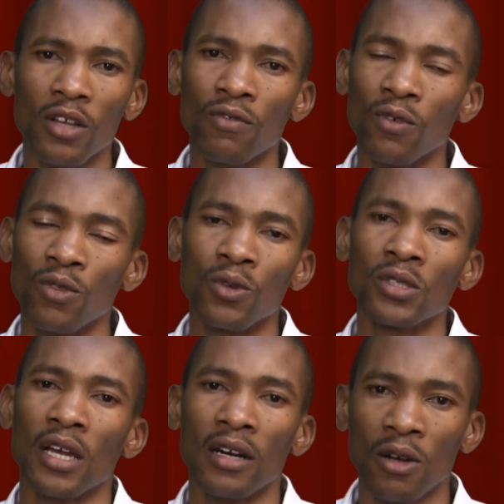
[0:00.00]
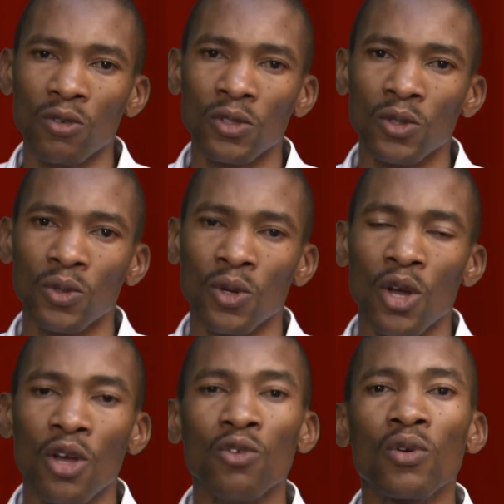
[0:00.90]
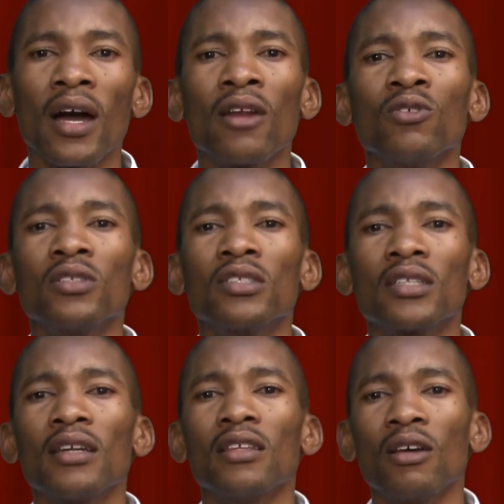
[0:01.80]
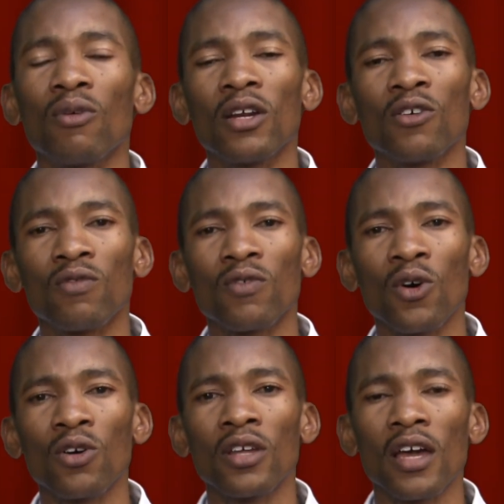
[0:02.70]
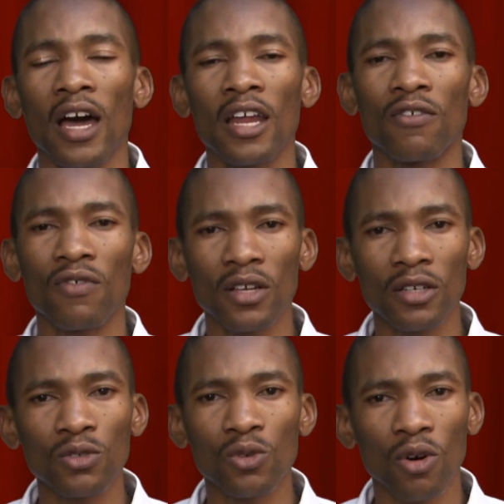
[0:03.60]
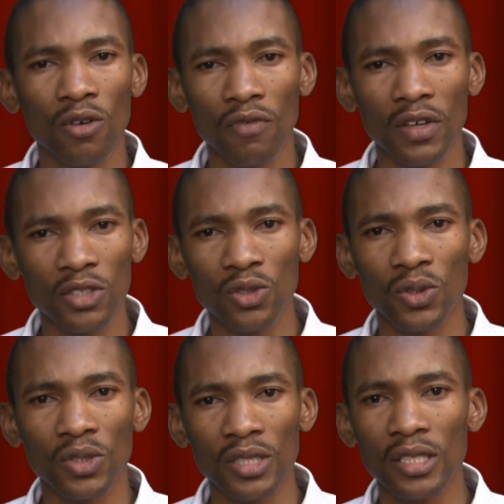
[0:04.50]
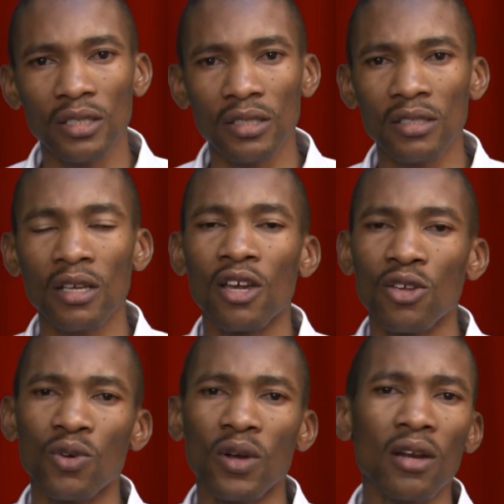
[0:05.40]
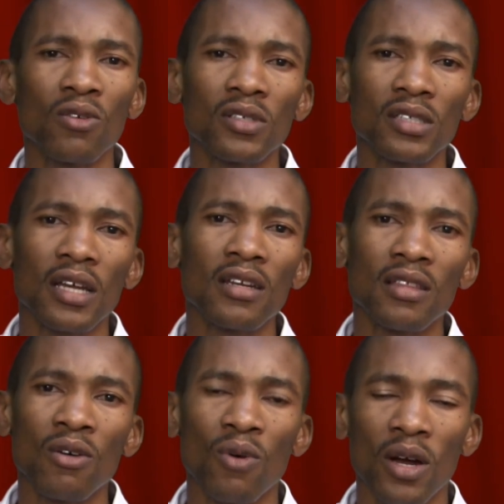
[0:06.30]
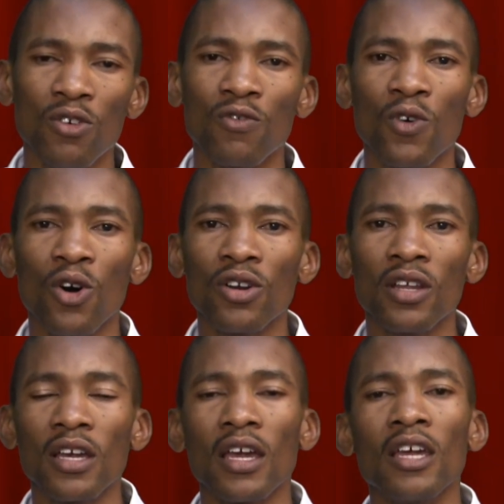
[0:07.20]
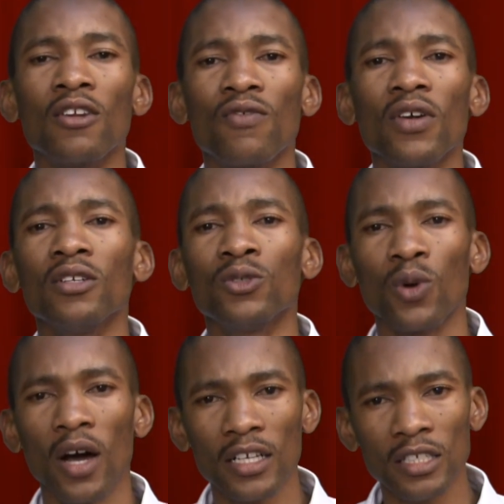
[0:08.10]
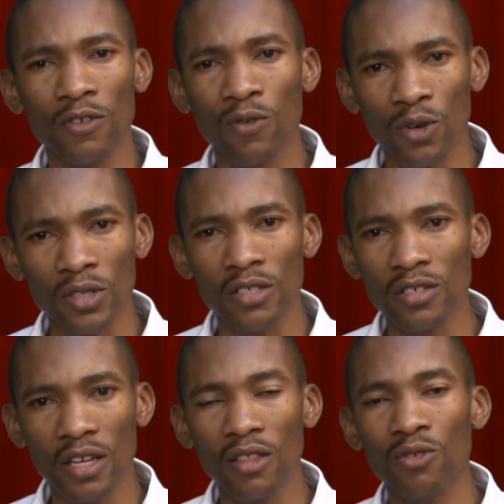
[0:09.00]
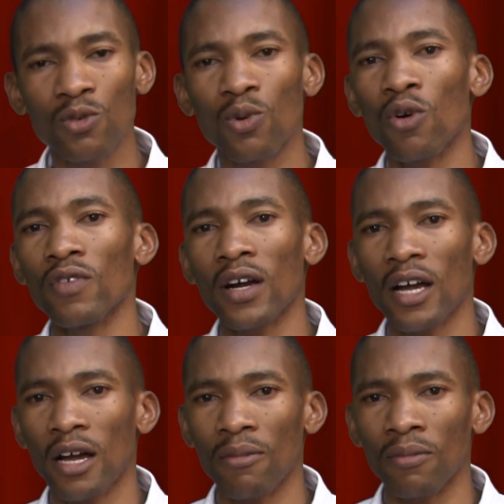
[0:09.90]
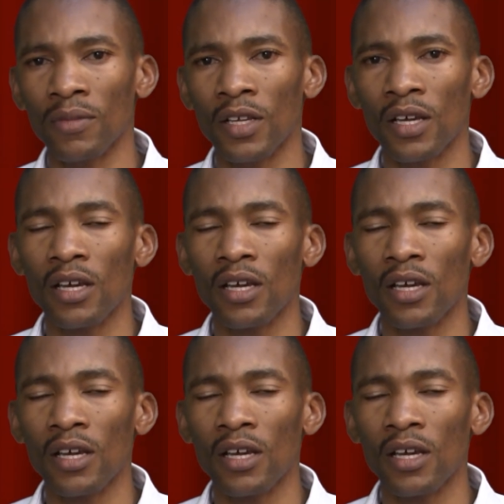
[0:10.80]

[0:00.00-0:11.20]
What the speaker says: pray for those around you. You cannot study the word of God and fail to confess your sins. You cannot study the word of God and fail to ask for strength to overcome.